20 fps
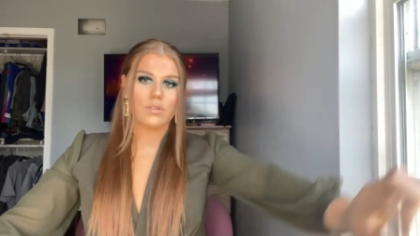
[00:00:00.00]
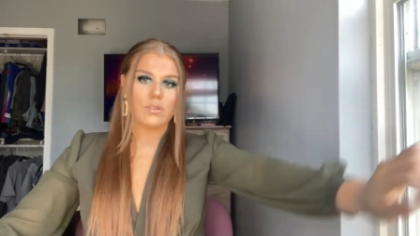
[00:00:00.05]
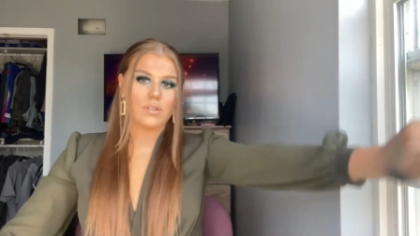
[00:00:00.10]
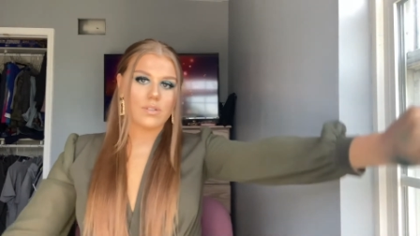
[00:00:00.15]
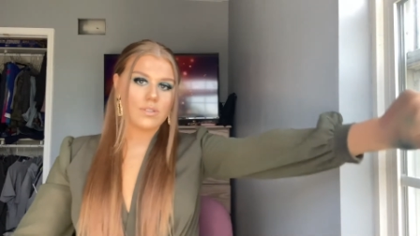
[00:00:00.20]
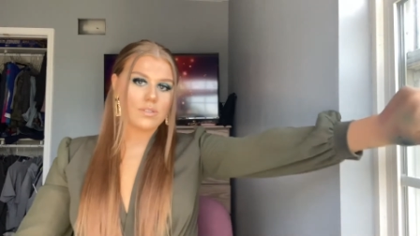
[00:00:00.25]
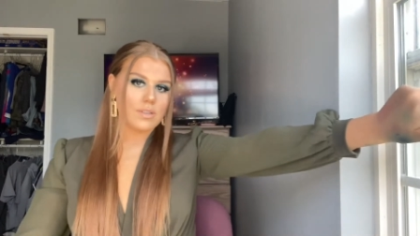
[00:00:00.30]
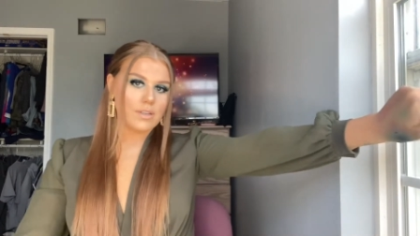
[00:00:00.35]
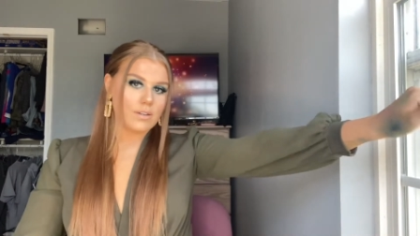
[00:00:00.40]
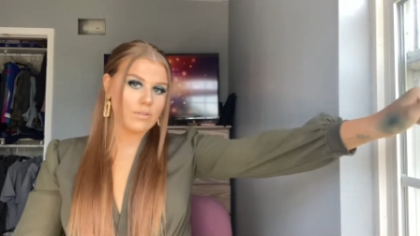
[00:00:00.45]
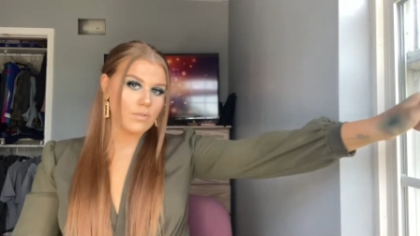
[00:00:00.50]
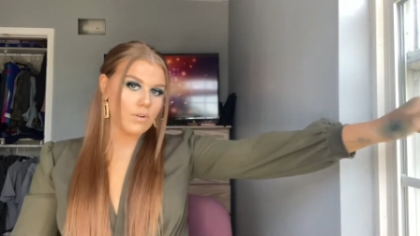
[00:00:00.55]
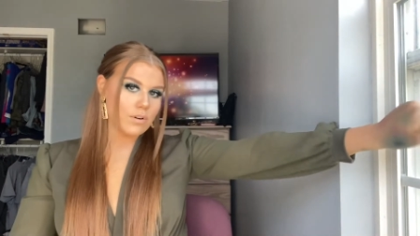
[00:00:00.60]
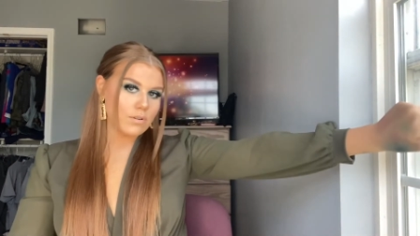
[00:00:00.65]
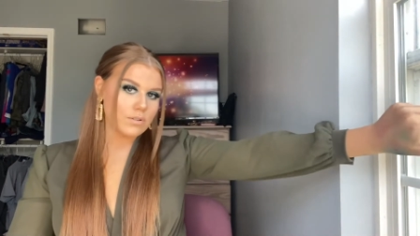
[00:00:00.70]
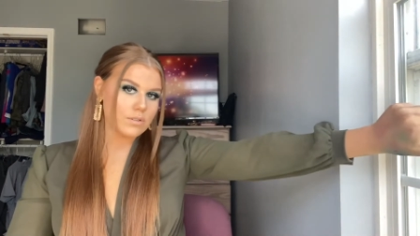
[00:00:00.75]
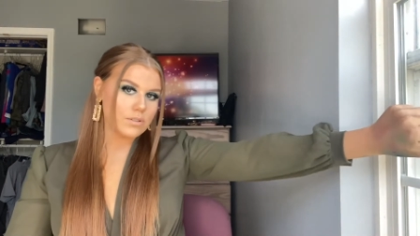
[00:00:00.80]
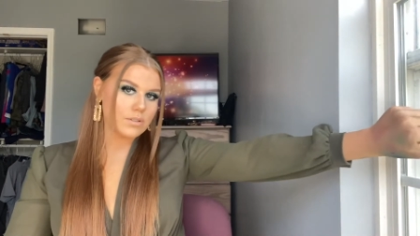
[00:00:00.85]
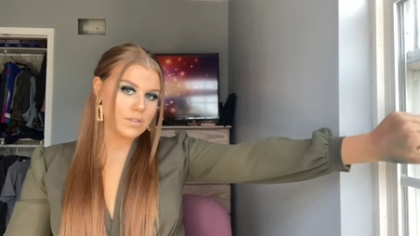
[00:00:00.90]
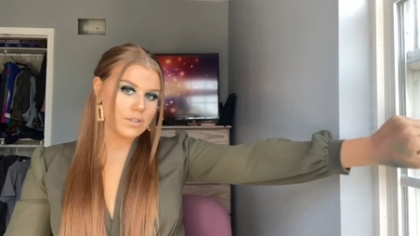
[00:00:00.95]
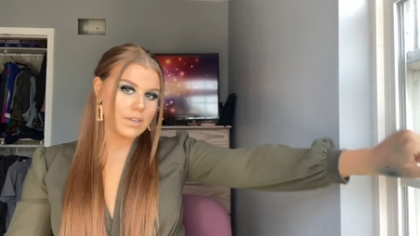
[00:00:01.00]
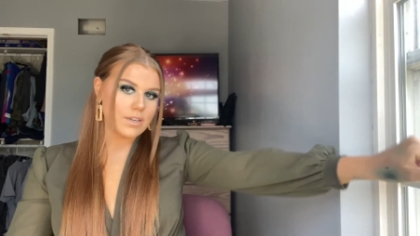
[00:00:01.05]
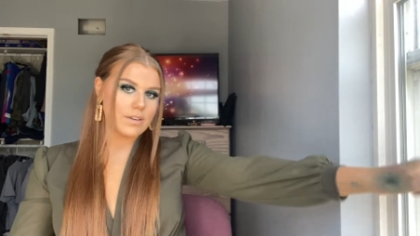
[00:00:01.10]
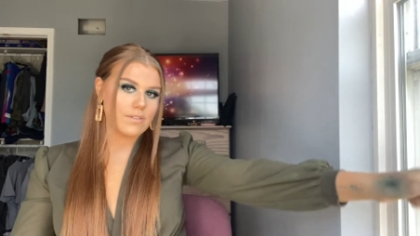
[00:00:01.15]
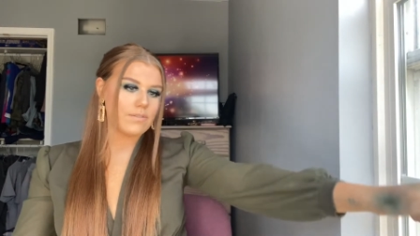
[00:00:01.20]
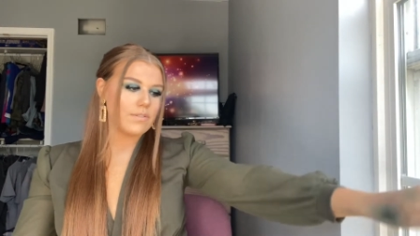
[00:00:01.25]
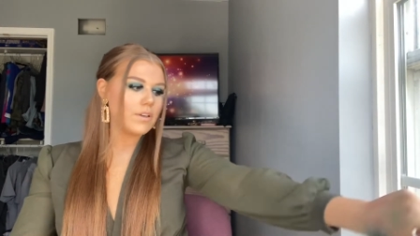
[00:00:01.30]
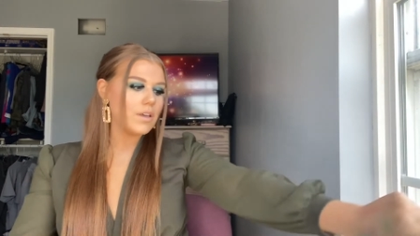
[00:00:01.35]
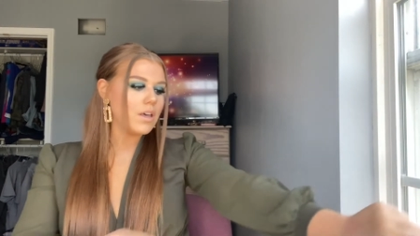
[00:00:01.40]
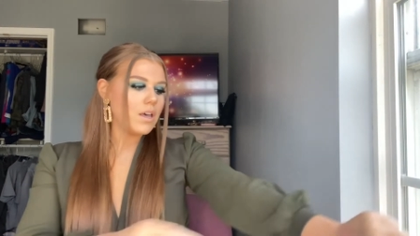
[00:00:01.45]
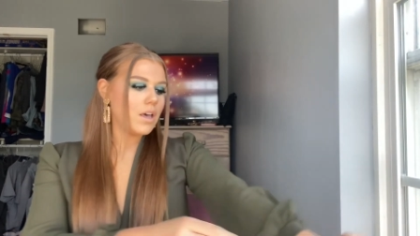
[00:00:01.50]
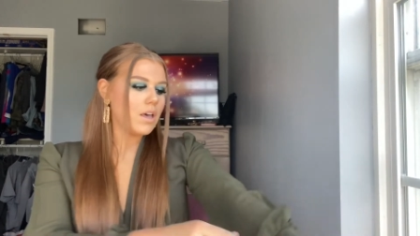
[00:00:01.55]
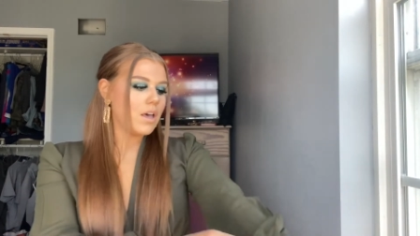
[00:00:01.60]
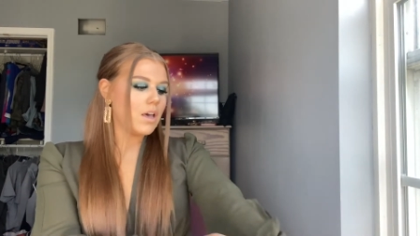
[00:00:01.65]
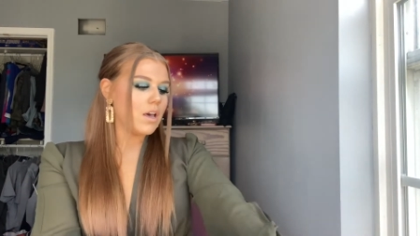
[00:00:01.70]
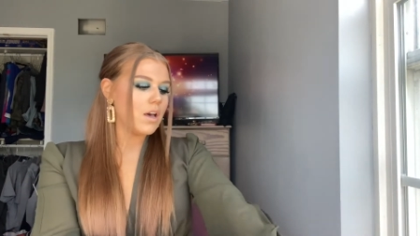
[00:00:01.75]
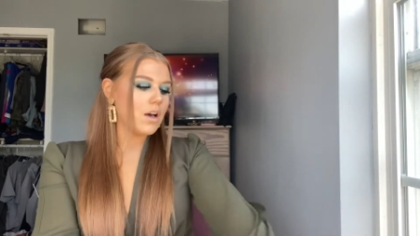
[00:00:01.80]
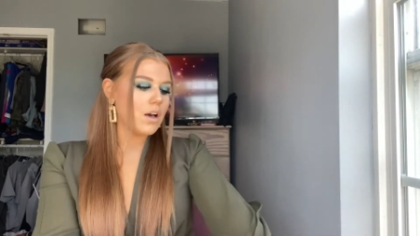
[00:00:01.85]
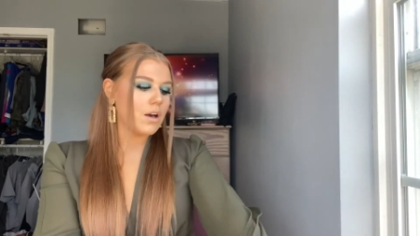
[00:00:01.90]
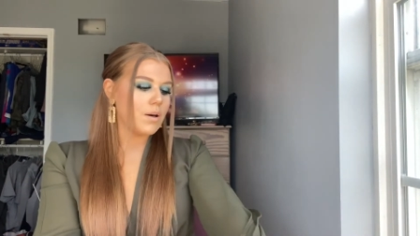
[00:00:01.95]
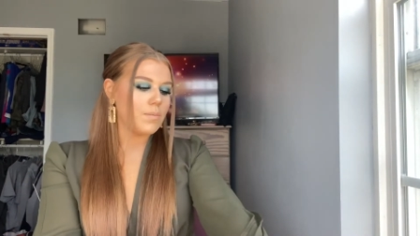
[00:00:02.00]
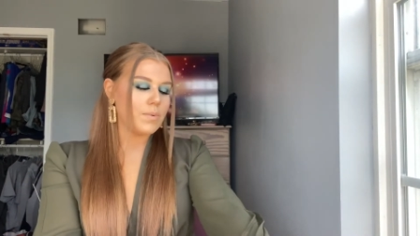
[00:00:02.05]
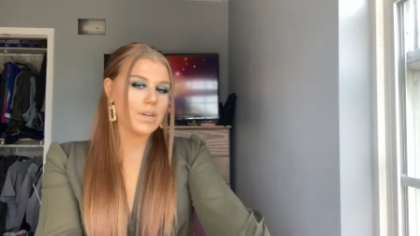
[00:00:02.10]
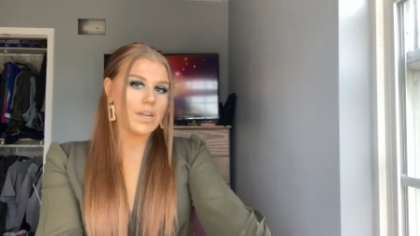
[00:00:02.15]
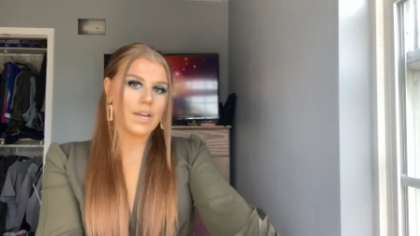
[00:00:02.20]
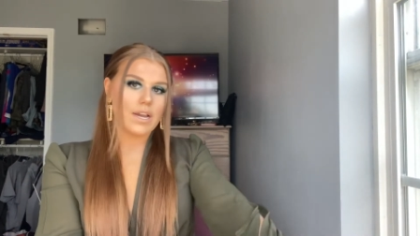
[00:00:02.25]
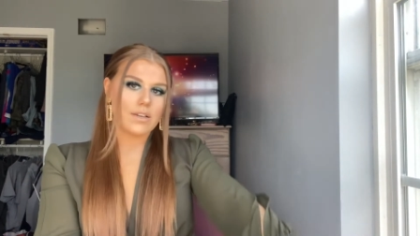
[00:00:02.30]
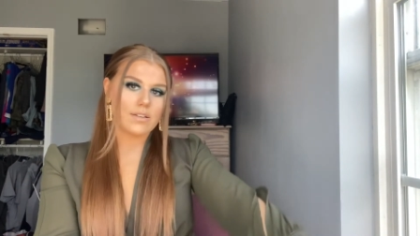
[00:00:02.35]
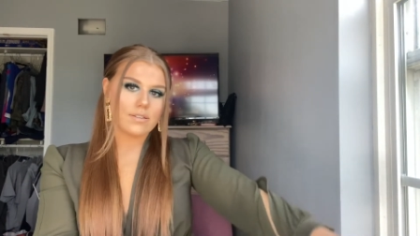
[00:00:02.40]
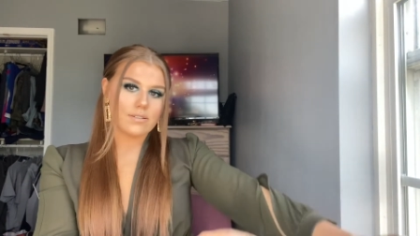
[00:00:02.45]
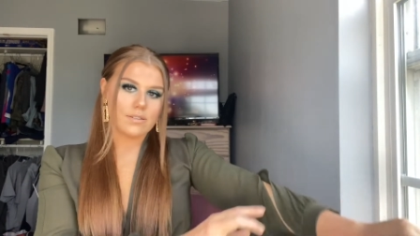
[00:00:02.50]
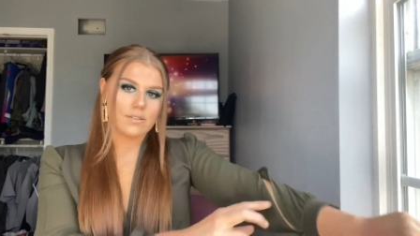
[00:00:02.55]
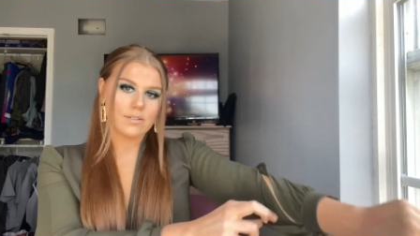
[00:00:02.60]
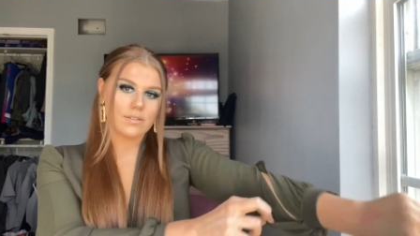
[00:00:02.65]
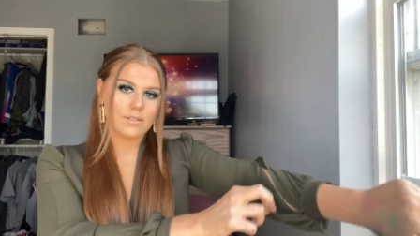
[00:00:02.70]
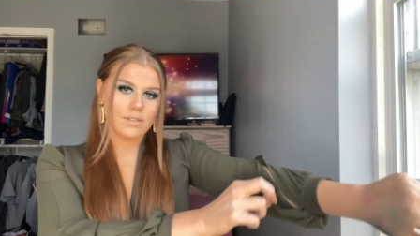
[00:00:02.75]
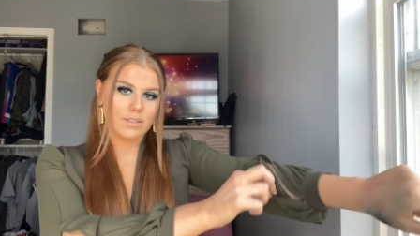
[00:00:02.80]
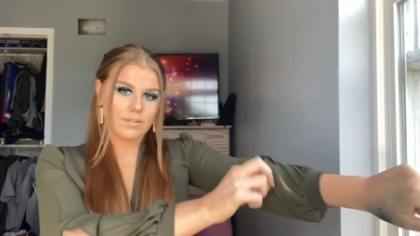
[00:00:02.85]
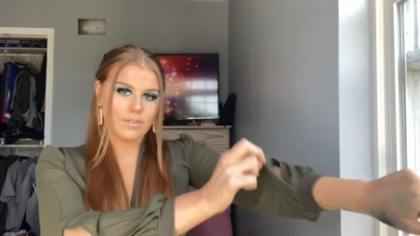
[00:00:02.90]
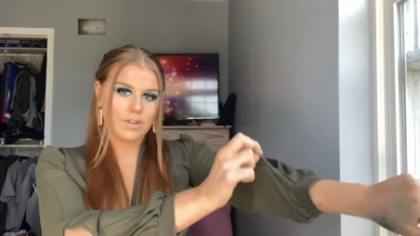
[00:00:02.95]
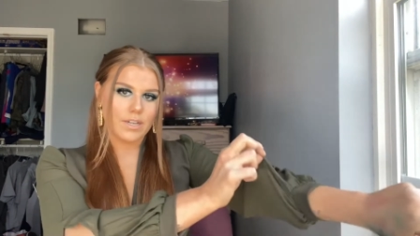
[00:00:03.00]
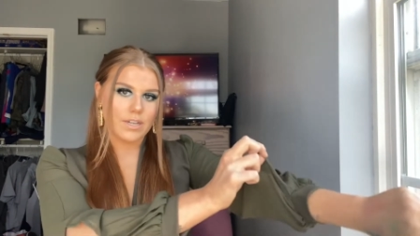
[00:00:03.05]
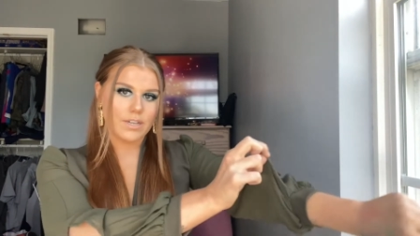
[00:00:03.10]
It's like long sleeve, and it has a slit right